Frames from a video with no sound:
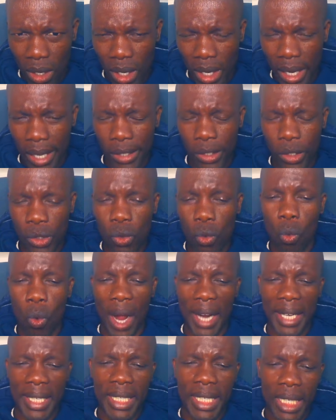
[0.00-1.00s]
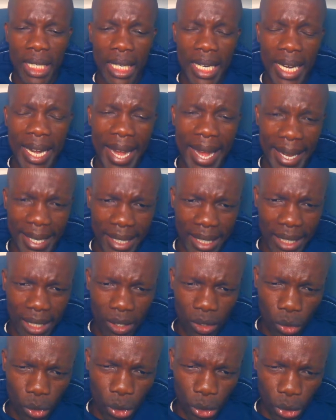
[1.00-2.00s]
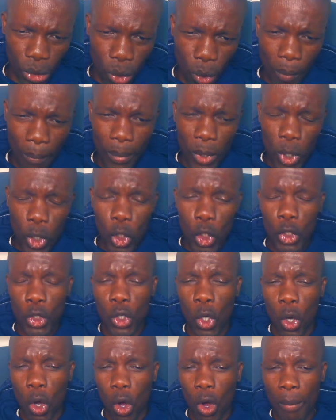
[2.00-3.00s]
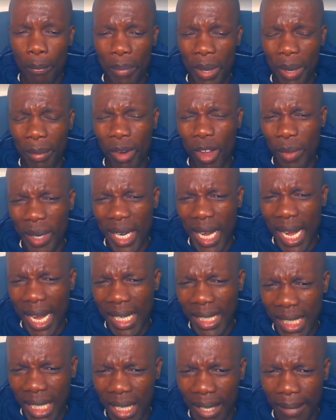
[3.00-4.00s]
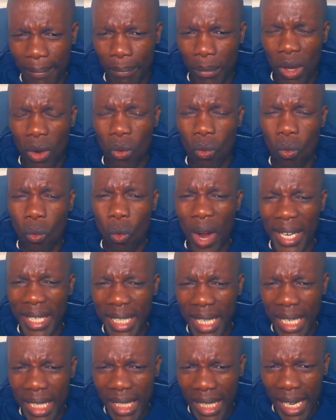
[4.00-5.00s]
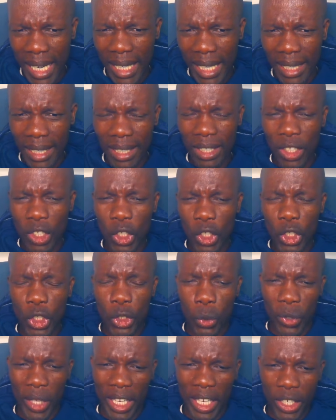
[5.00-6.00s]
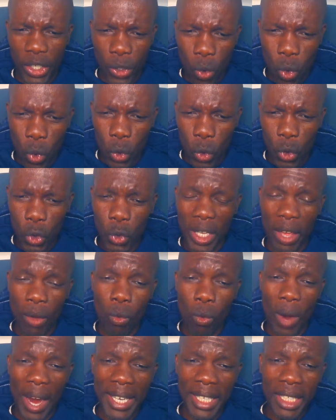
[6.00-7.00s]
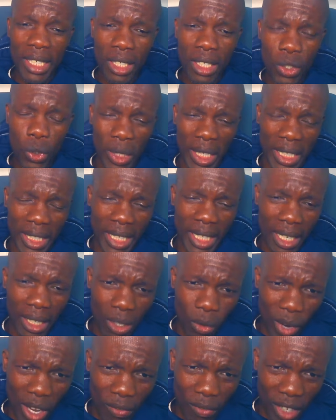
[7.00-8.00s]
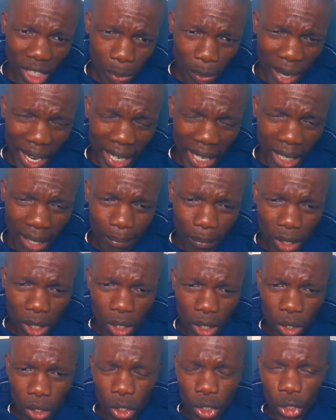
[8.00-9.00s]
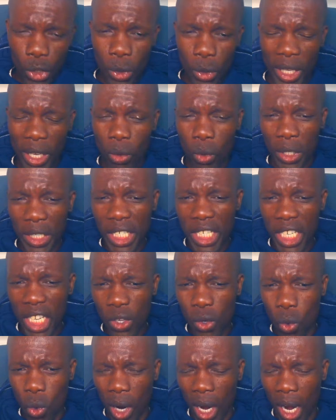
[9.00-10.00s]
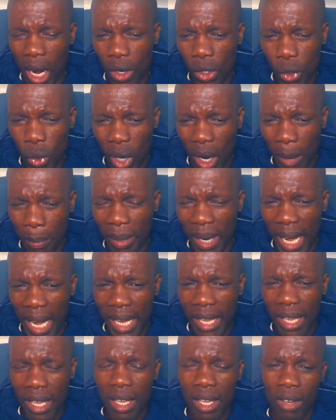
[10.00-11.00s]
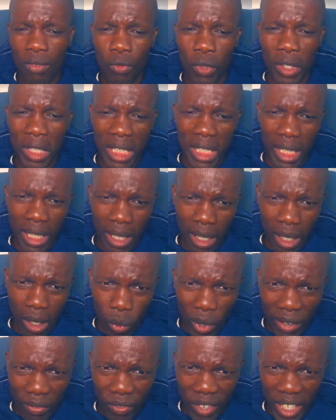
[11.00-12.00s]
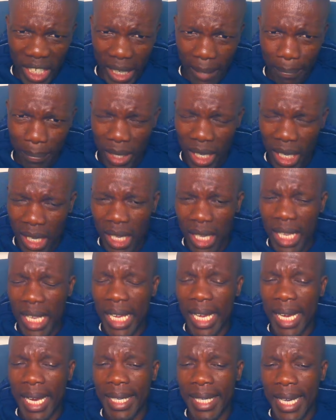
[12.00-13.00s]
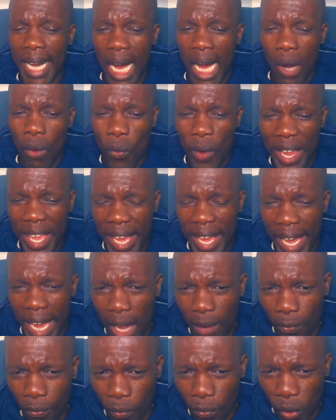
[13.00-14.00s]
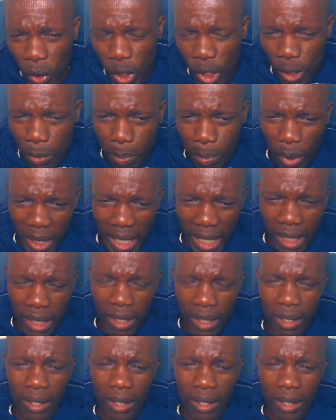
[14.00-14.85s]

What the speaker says: as to what next to do. So people have been asking, what exactly should they do? Should they wait? Should they take the waivers back? Should they continue to apply for the general work visa? And now we have spoken